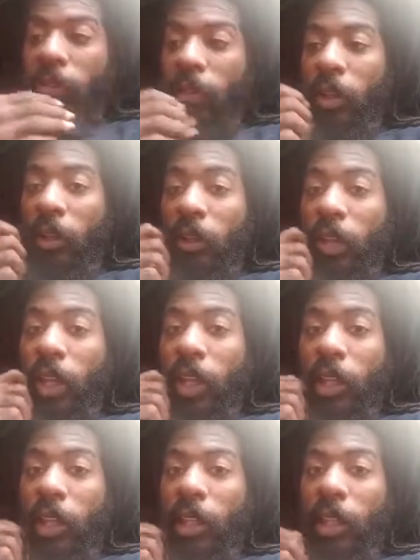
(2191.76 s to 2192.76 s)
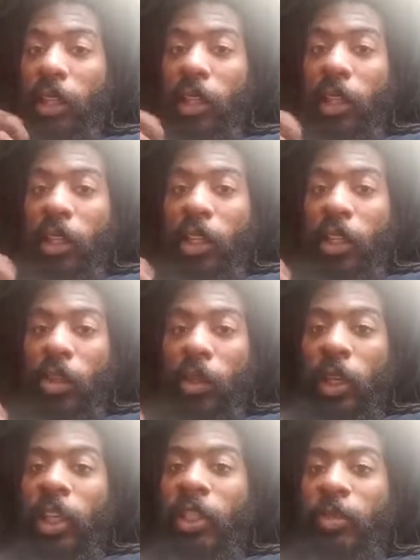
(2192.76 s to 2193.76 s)
Okay, you
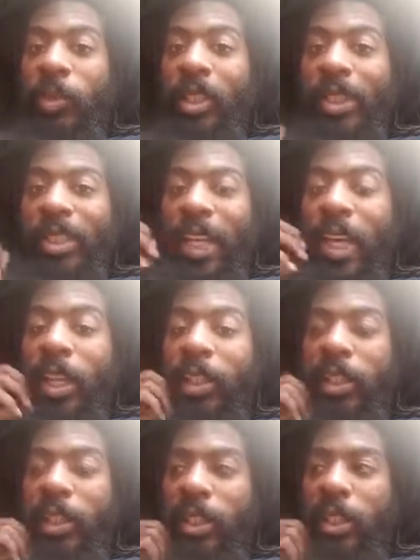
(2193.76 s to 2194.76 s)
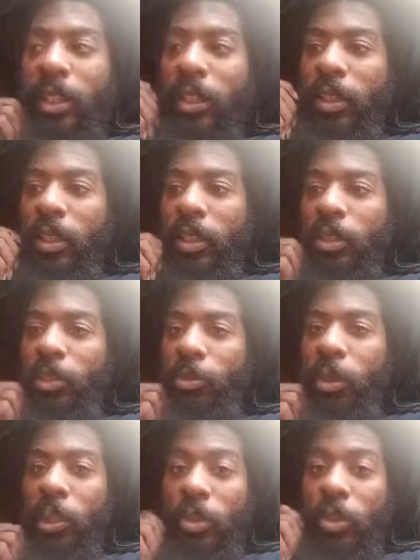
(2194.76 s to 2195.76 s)
have to be talented to
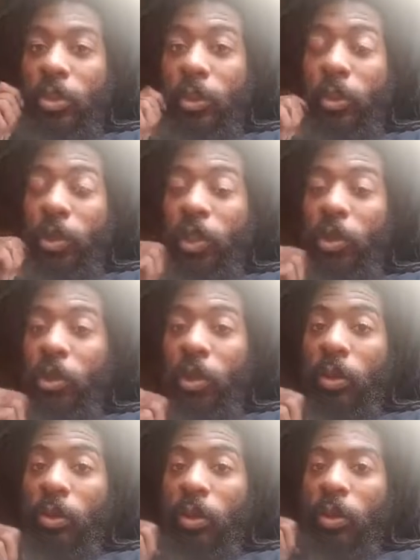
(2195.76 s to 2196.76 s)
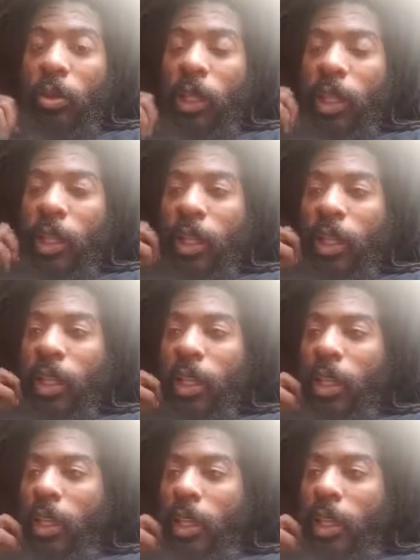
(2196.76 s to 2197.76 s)
be a superhero. You can't
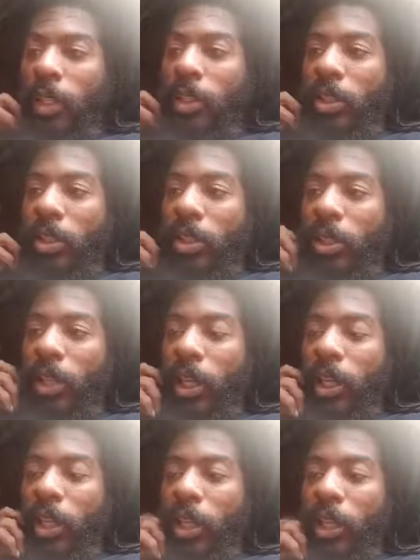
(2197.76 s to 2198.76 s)
just say